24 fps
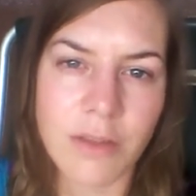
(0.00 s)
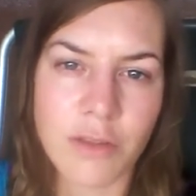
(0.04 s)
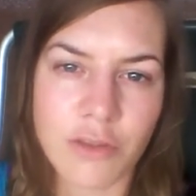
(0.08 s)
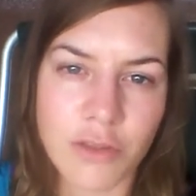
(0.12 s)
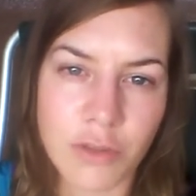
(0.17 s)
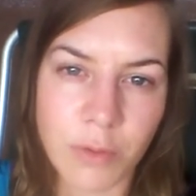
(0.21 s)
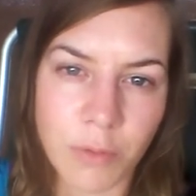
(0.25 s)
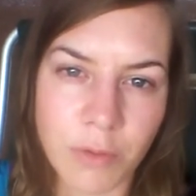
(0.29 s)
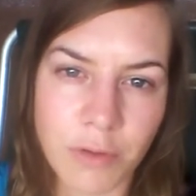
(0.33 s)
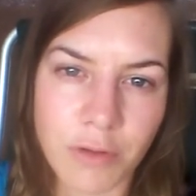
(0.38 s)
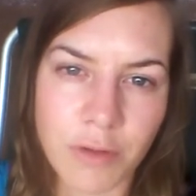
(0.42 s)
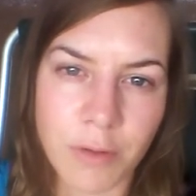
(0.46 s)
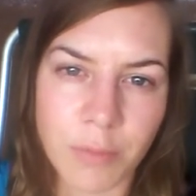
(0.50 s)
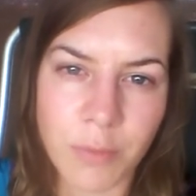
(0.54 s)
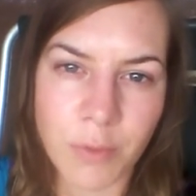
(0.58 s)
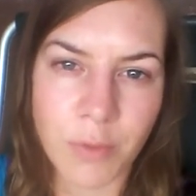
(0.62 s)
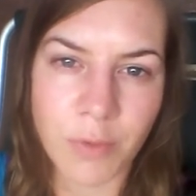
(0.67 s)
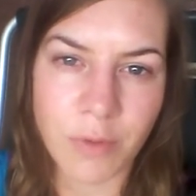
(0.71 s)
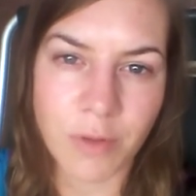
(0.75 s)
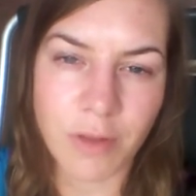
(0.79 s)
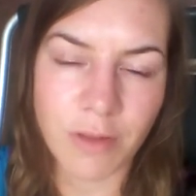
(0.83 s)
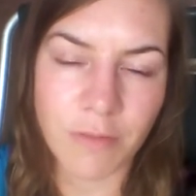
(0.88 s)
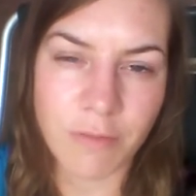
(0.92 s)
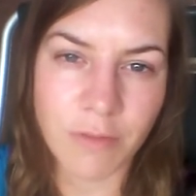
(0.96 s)
the short-term
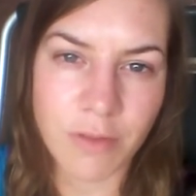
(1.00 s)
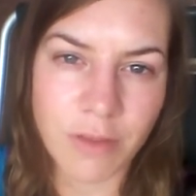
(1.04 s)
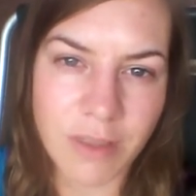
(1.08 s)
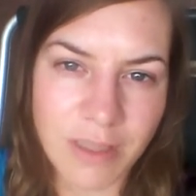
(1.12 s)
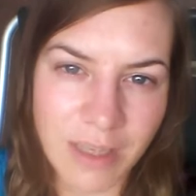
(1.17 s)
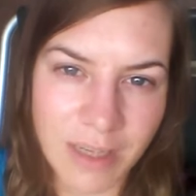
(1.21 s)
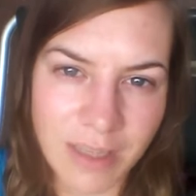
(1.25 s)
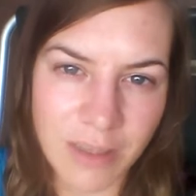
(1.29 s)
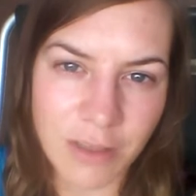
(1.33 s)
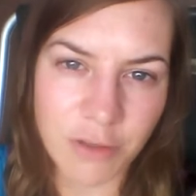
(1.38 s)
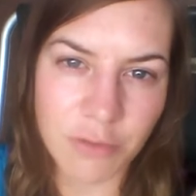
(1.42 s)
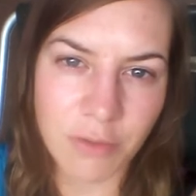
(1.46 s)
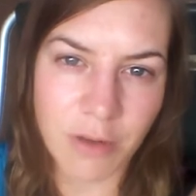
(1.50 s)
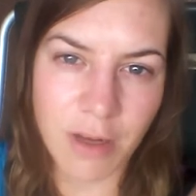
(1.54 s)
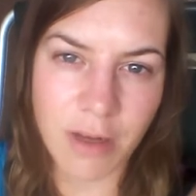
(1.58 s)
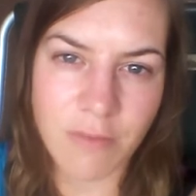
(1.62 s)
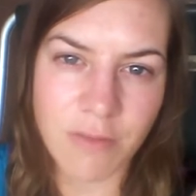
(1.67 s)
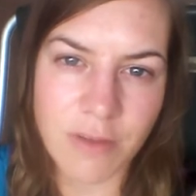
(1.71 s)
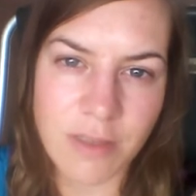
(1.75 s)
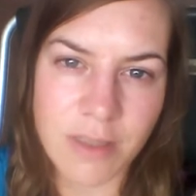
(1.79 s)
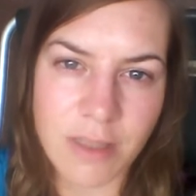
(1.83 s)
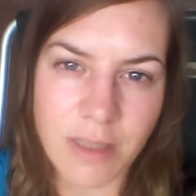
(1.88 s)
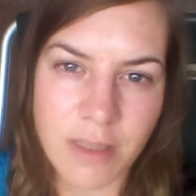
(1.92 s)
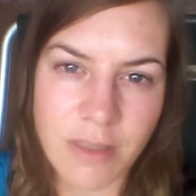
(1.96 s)
goal of getting the
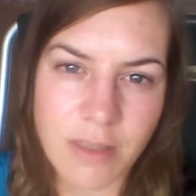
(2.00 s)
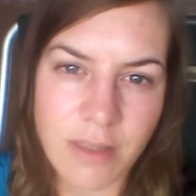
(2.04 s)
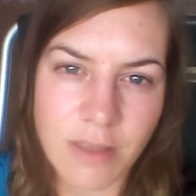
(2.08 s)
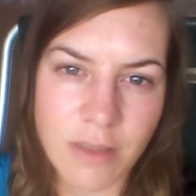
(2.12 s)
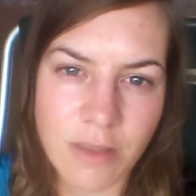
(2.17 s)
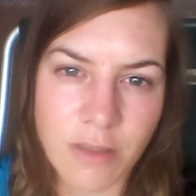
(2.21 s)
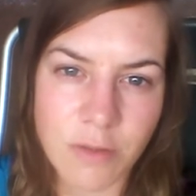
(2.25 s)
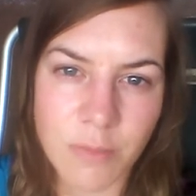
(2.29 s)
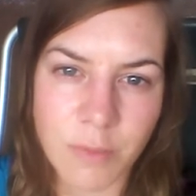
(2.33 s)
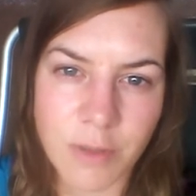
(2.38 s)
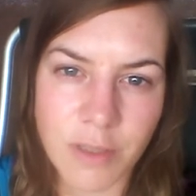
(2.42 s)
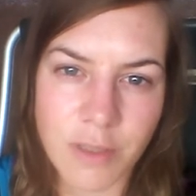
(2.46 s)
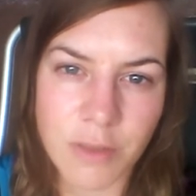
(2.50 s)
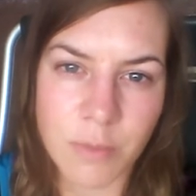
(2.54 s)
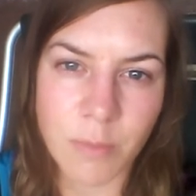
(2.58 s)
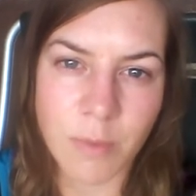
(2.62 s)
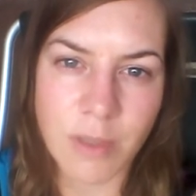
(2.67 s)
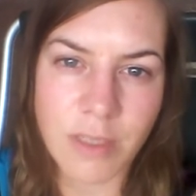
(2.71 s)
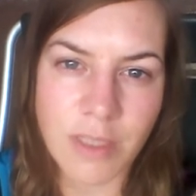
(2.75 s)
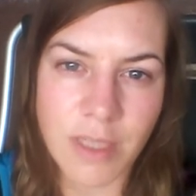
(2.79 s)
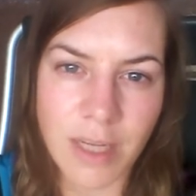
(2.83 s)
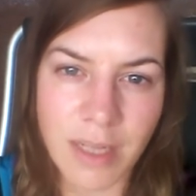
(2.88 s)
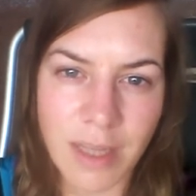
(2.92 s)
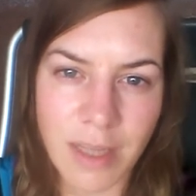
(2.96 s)
driver's license, which
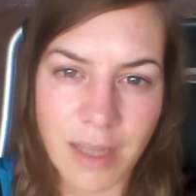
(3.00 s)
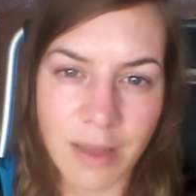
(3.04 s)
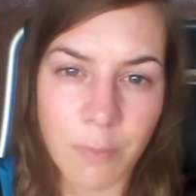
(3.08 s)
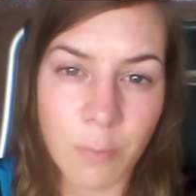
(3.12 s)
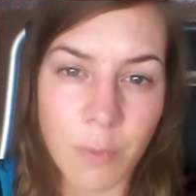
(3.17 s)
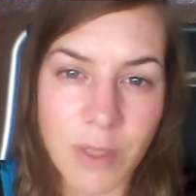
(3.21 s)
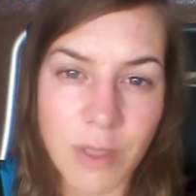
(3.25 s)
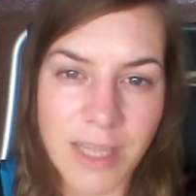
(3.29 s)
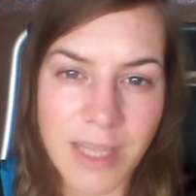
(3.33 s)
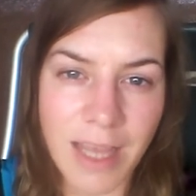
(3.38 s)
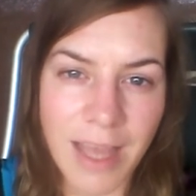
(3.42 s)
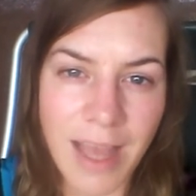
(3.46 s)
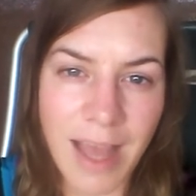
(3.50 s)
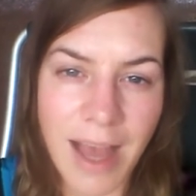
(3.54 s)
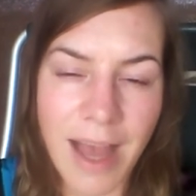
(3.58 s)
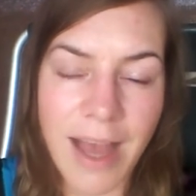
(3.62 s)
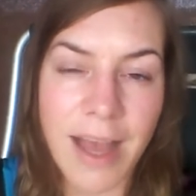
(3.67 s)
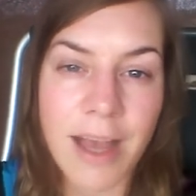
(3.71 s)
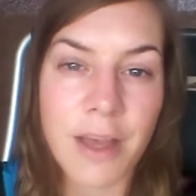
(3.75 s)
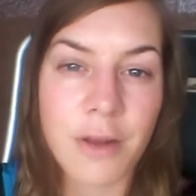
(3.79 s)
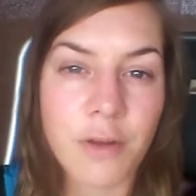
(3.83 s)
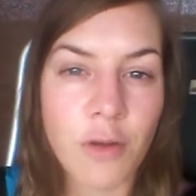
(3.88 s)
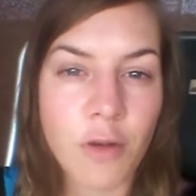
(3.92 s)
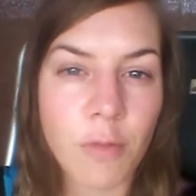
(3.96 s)
once I
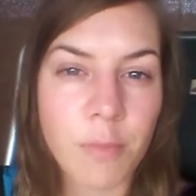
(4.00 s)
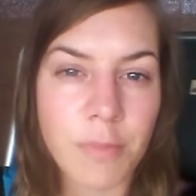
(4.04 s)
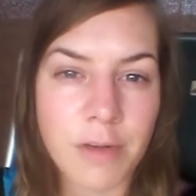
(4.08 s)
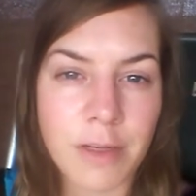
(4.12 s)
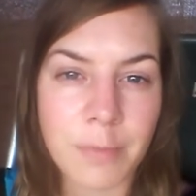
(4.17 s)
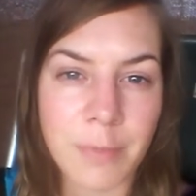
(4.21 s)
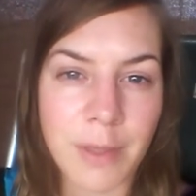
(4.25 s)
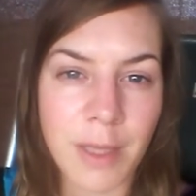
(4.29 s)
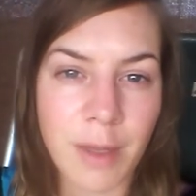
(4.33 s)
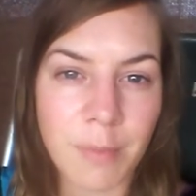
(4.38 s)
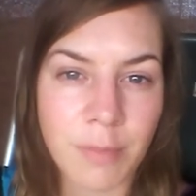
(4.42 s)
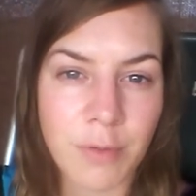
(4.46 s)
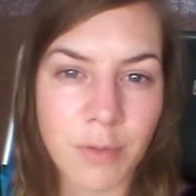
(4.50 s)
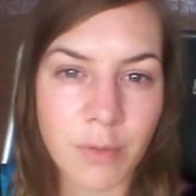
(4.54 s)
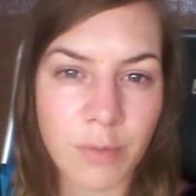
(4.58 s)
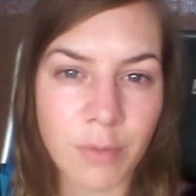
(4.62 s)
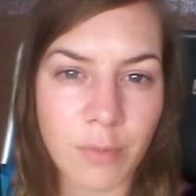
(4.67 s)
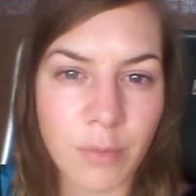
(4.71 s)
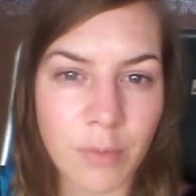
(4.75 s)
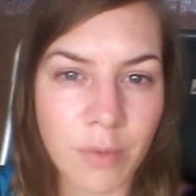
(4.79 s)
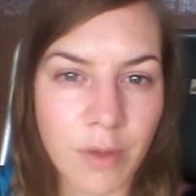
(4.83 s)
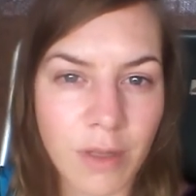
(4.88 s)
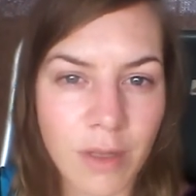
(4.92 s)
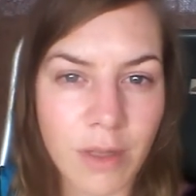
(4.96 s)
had, opened me up
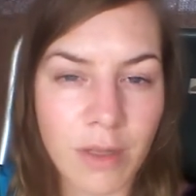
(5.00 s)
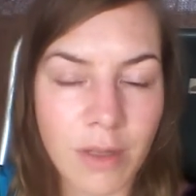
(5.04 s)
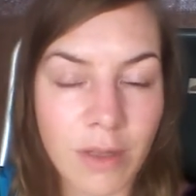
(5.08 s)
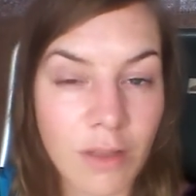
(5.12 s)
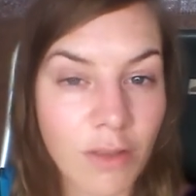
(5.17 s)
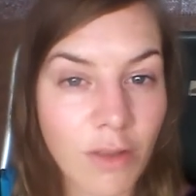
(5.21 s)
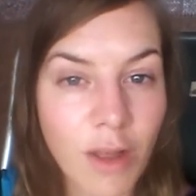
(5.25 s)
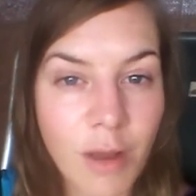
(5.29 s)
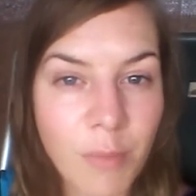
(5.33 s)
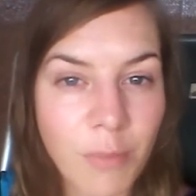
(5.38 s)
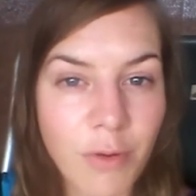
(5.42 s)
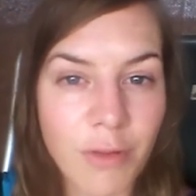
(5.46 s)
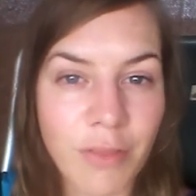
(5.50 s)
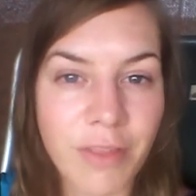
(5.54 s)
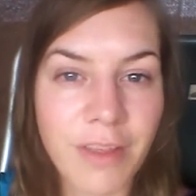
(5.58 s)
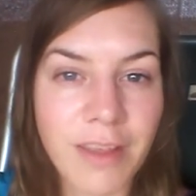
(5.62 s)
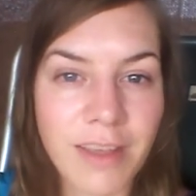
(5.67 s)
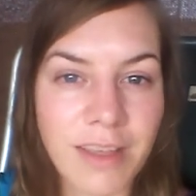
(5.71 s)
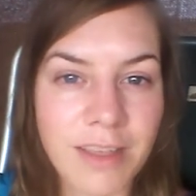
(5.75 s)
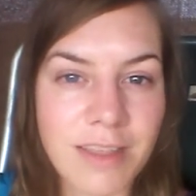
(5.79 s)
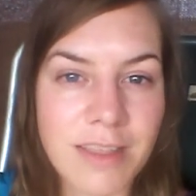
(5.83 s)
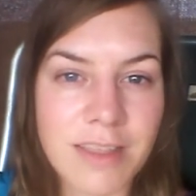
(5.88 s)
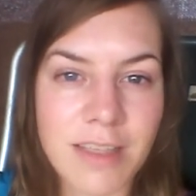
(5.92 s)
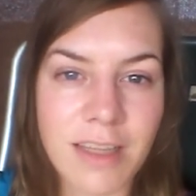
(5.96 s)
to a lot more
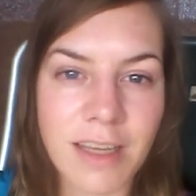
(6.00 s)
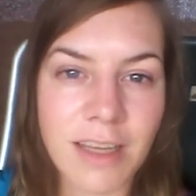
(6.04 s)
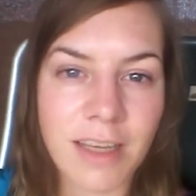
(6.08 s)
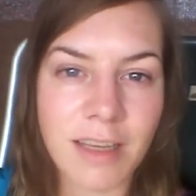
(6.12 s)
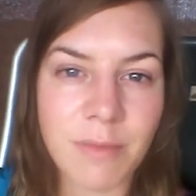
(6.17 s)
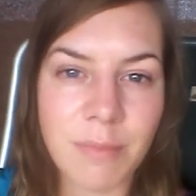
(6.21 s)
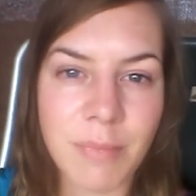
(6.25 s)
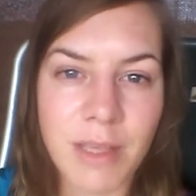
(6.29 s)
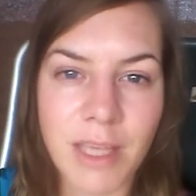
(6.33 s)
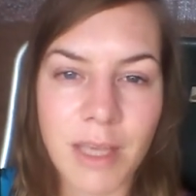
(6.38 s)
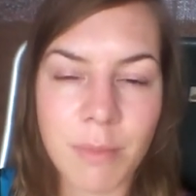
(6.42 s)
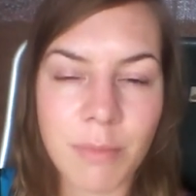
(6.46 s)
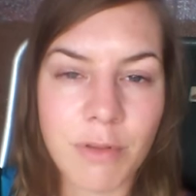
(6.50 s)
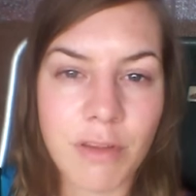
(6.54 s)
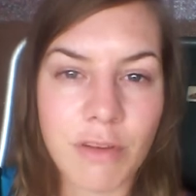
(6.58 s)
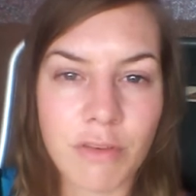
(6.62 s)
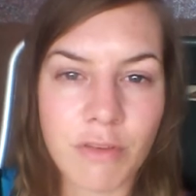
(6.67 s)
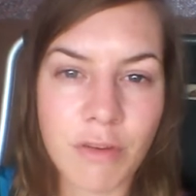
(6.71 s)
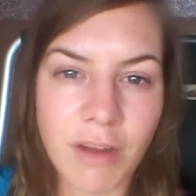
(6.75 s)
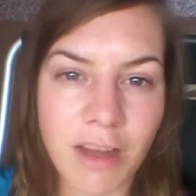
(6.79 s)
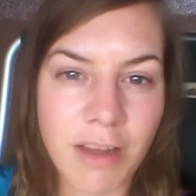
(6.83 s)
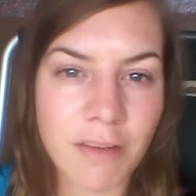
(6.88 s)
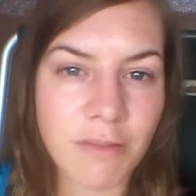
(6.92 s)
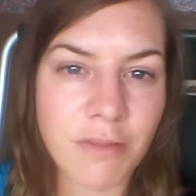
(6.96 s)
things, like being able to
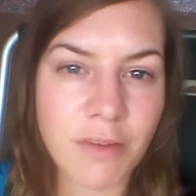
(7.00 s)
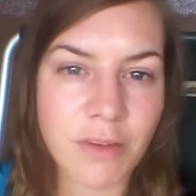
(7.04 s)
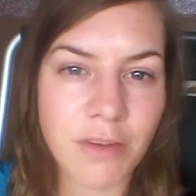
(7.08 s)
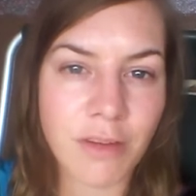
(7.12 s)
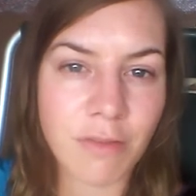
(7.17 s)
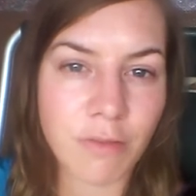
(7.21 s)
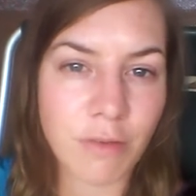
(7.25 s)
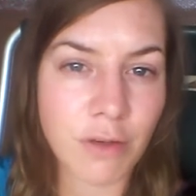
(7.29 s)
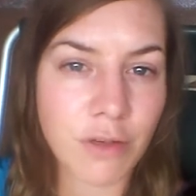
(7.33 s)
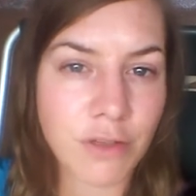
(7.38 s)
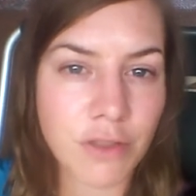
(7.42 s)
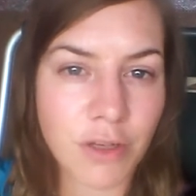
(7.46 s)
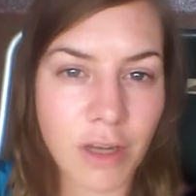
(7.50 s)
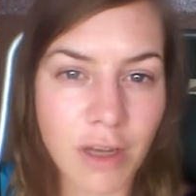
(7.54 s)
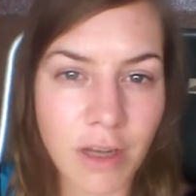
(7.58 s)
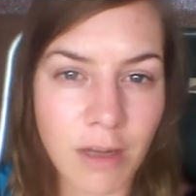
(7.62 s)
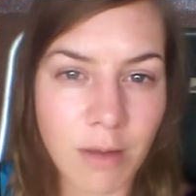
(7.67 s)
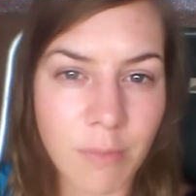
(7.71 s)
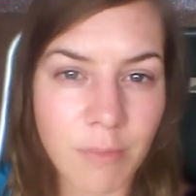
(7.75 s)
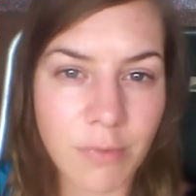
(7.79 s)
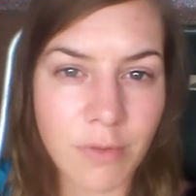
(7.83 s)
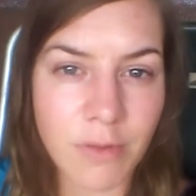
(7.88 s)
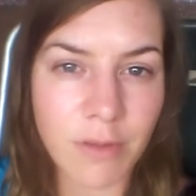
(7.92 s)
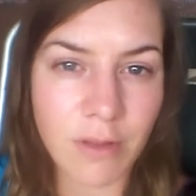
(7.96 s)
drive to different
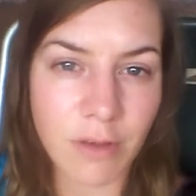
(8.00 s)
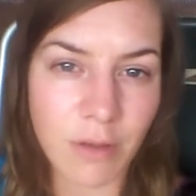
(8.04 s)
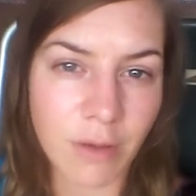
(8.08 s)
jobs.